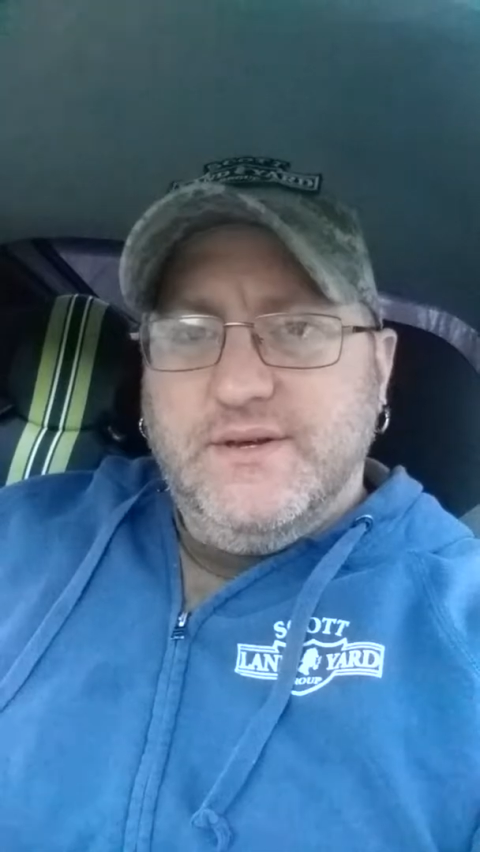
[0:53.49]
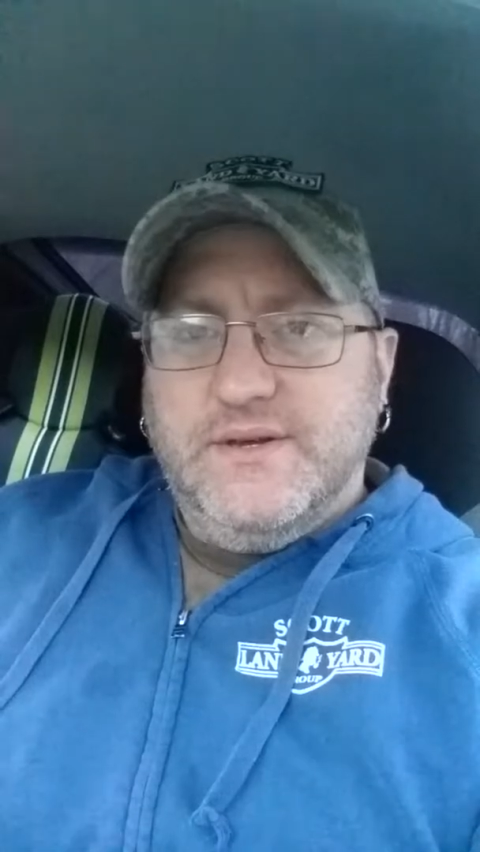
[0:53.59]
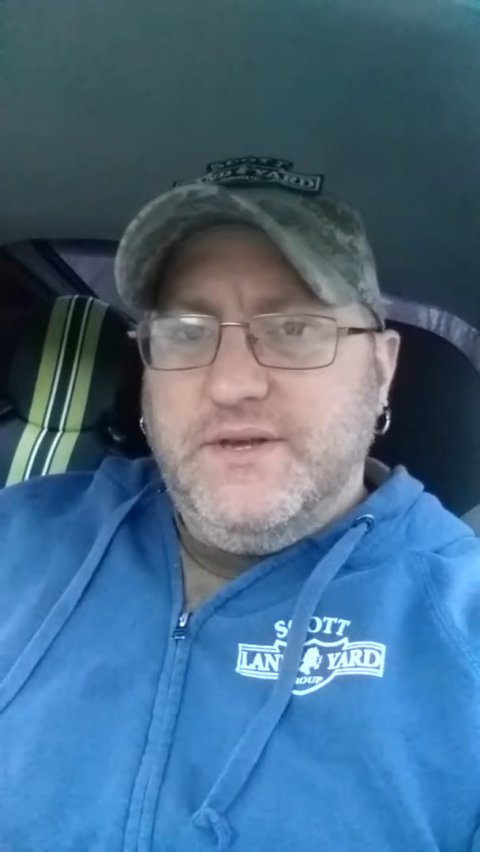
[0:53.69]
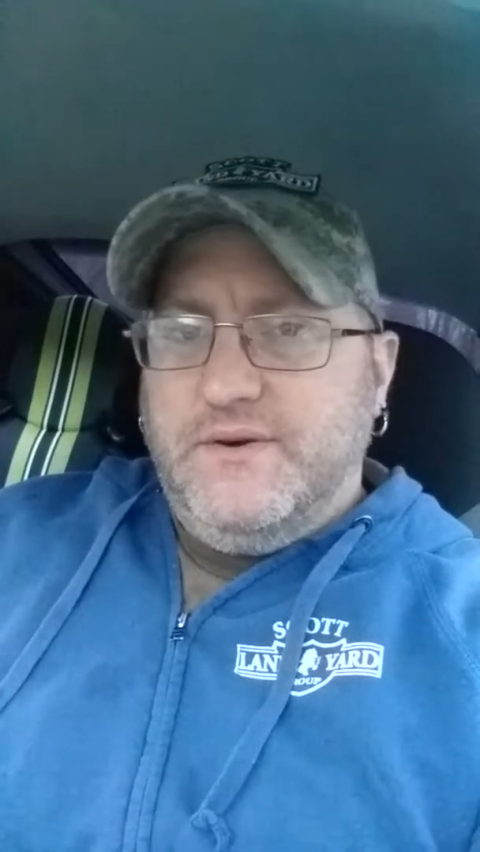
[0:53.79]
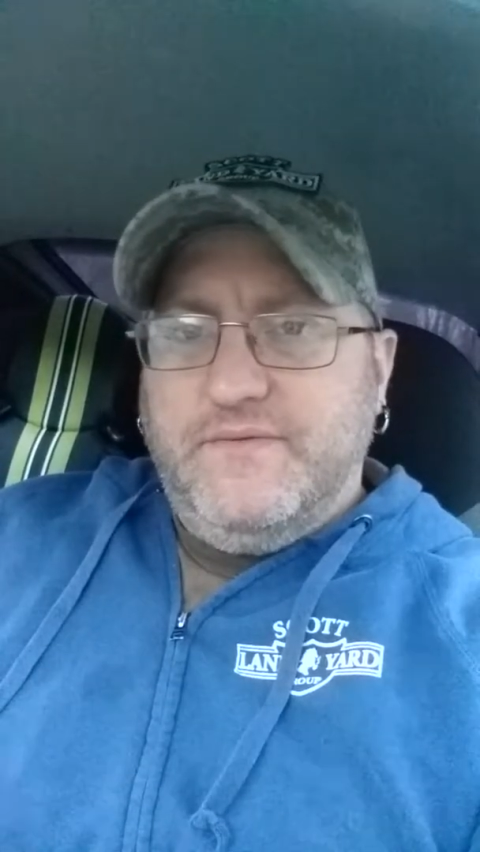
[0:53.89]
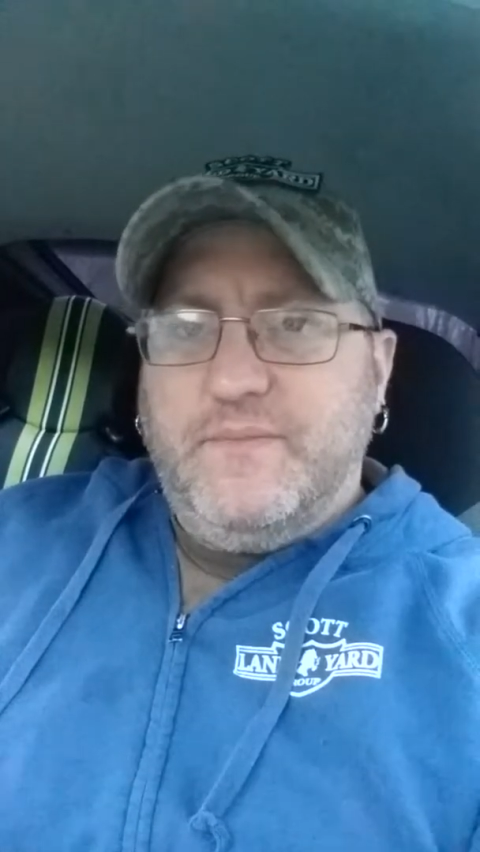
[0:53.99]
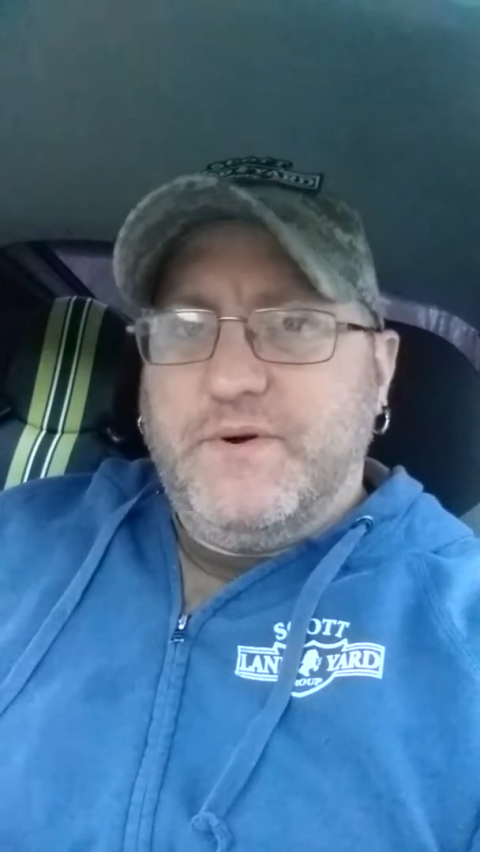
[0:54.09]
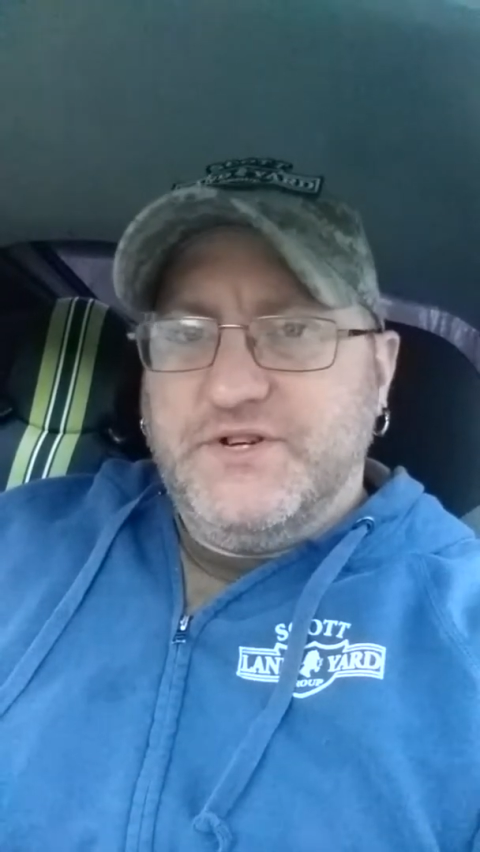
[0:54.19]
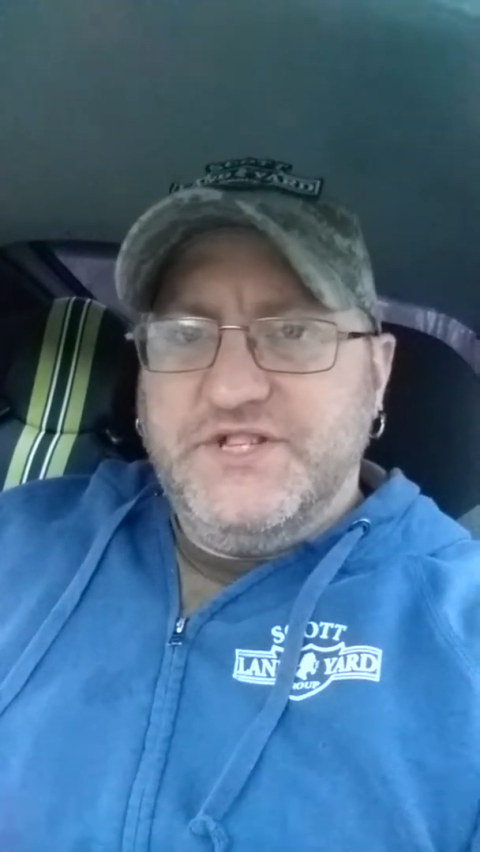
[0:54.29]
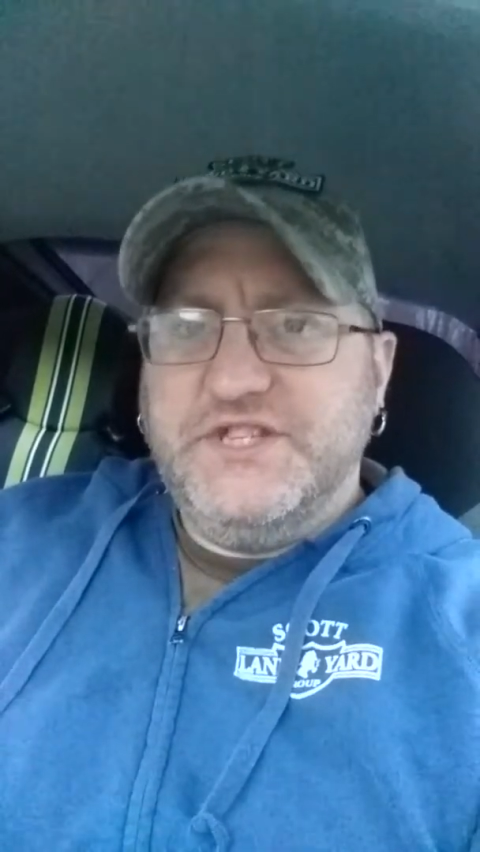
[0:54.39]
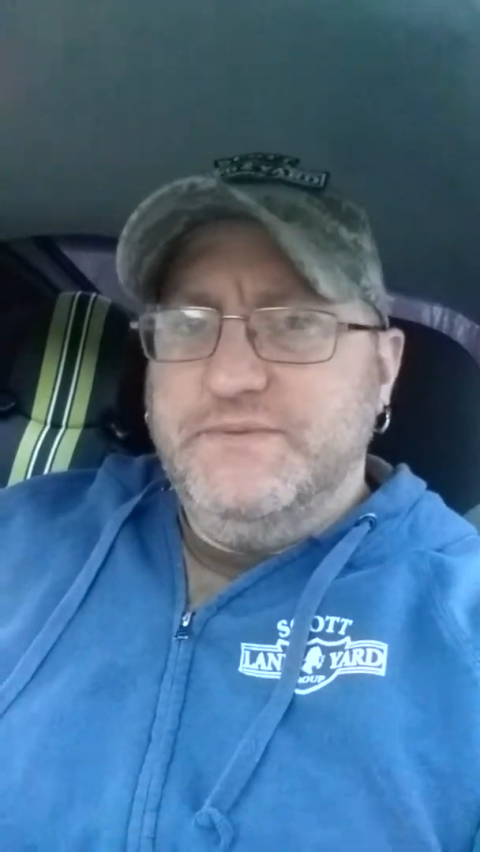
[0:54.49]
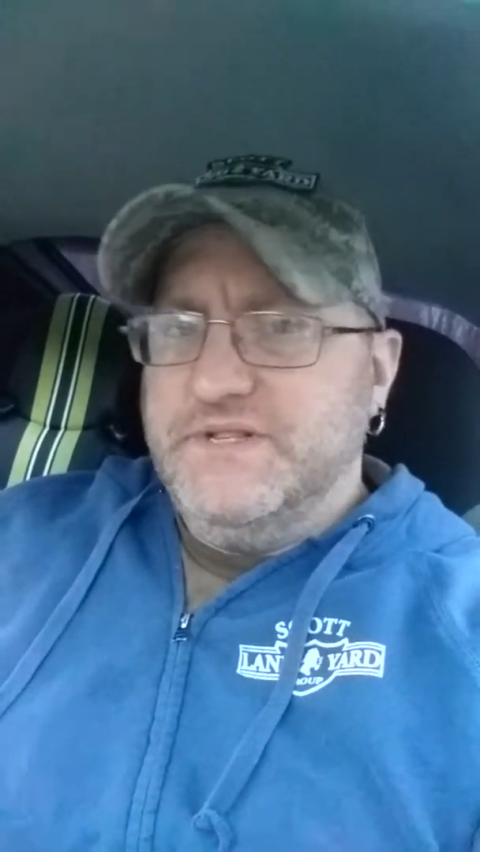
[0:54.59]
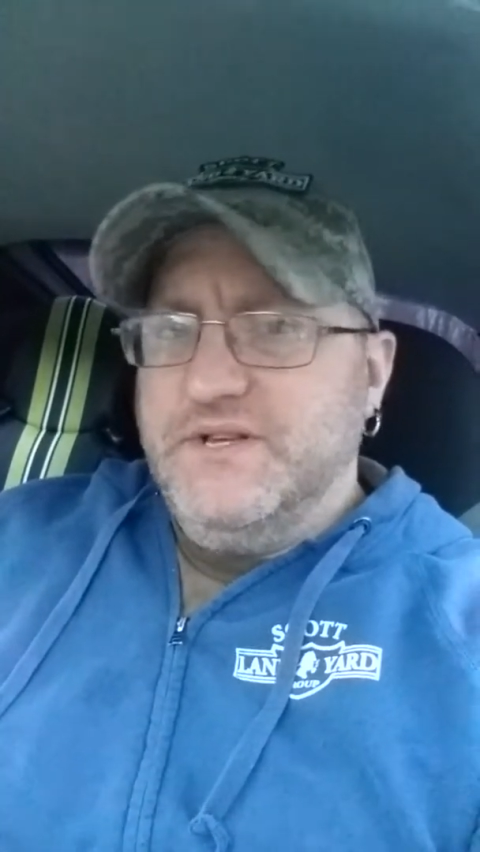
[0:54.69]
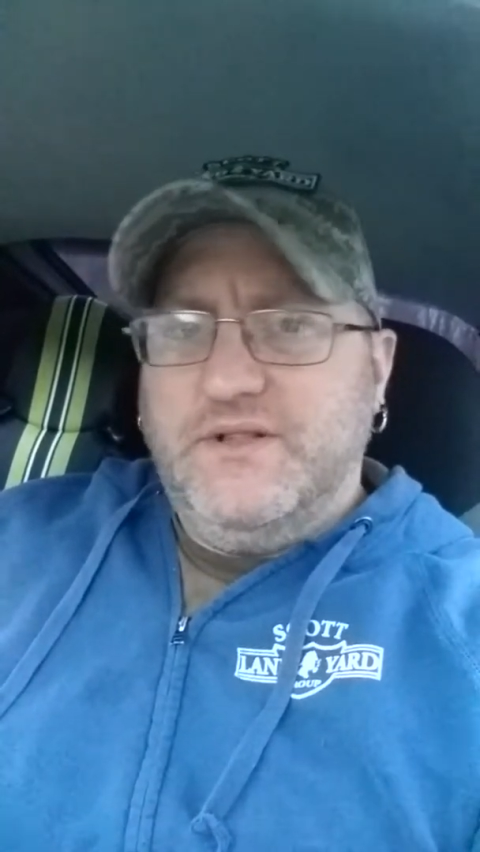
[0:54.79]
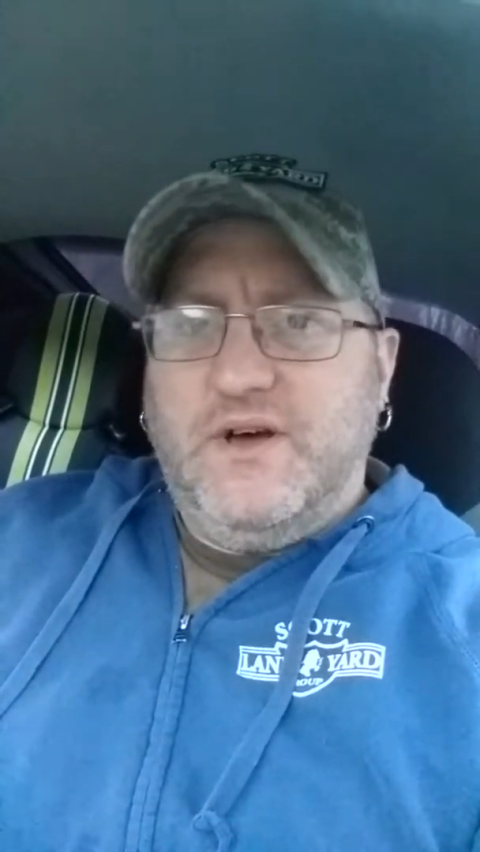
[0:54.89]
You know, if a person seems a
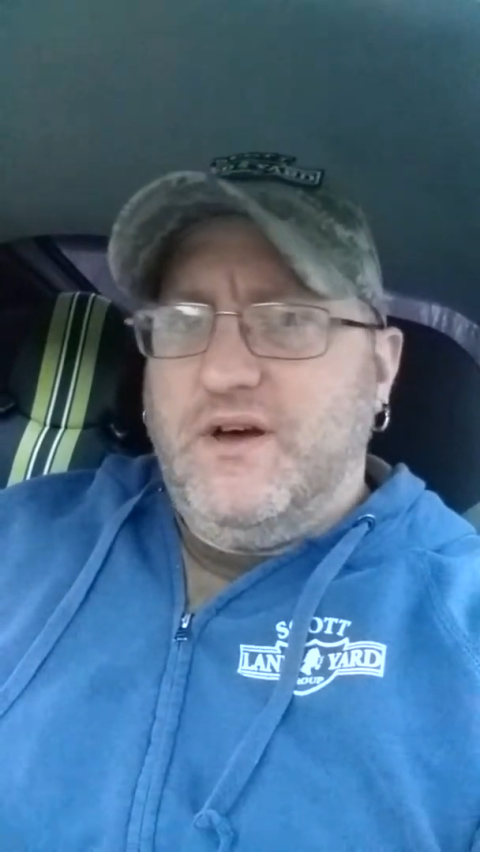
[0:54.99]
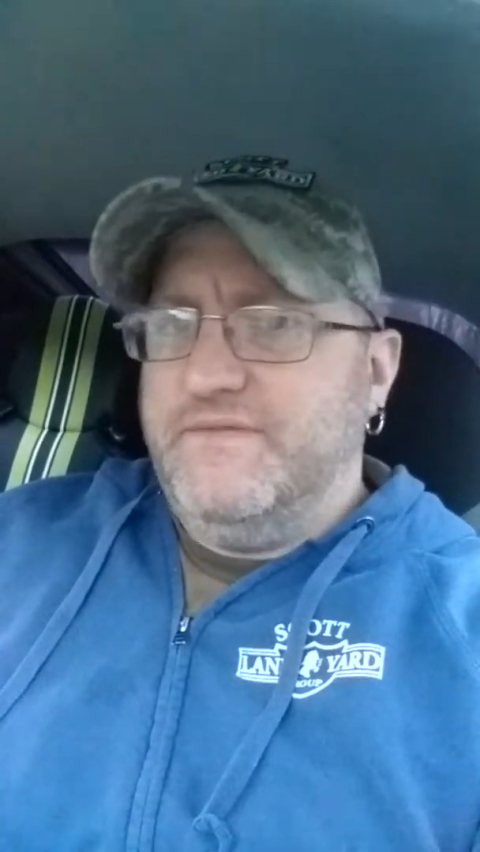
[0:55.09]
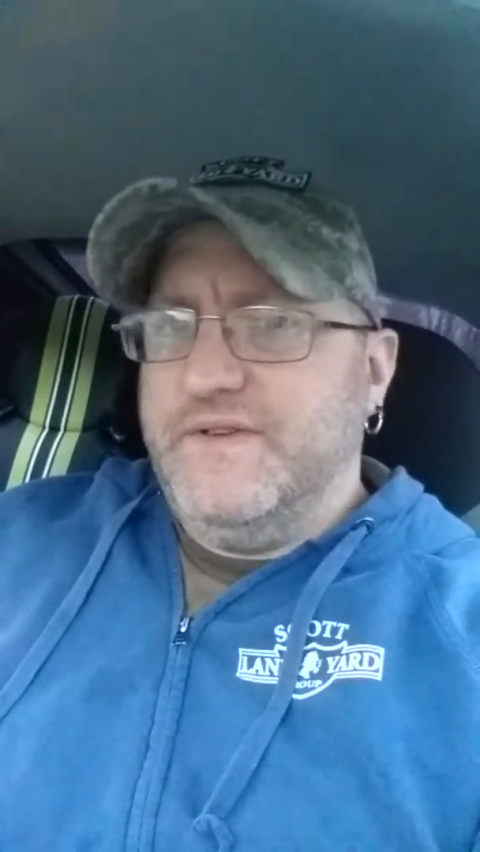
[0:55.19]
little off,